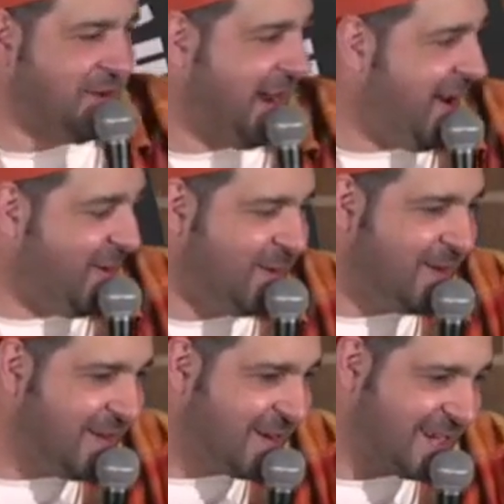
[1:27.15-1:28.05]
now
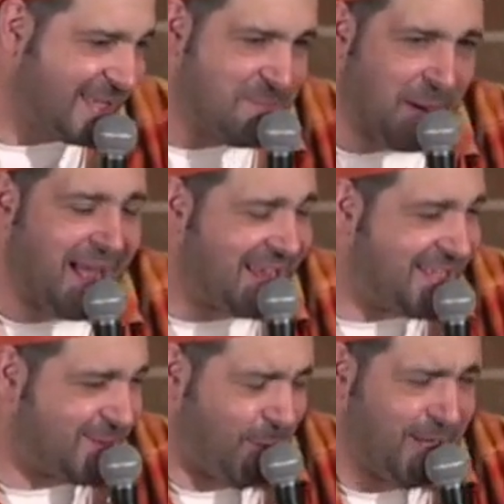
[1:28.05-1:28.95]
because they're back.
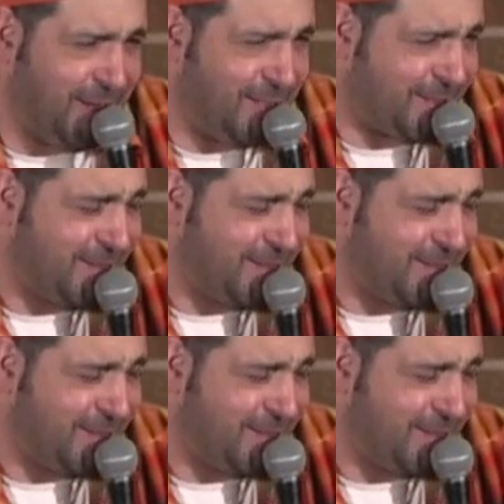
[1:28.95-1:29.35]
It's weird.